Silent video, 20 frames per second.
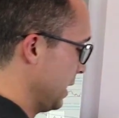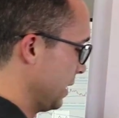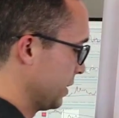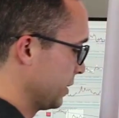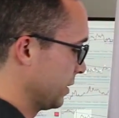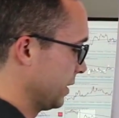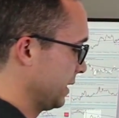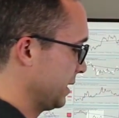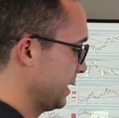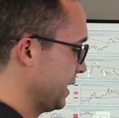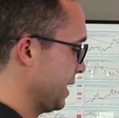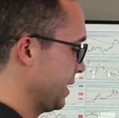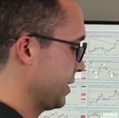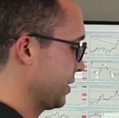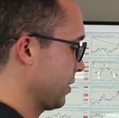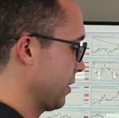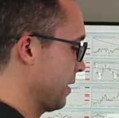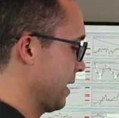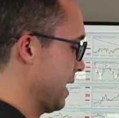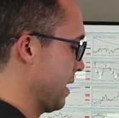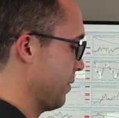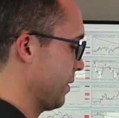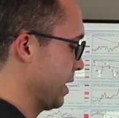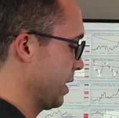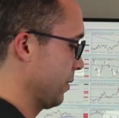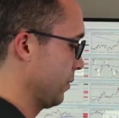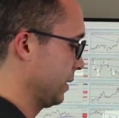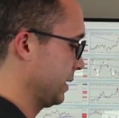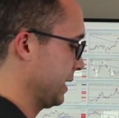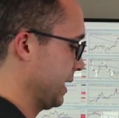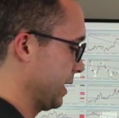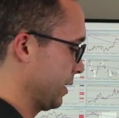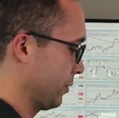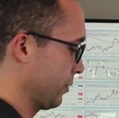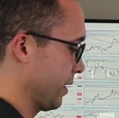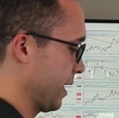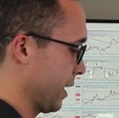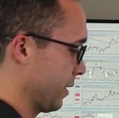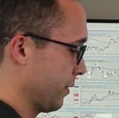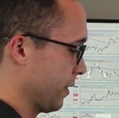So let's say you start out here with 10
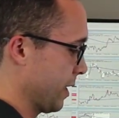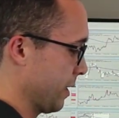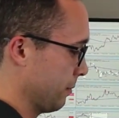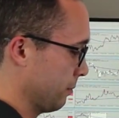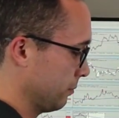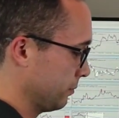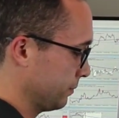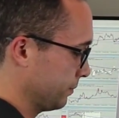grand, right?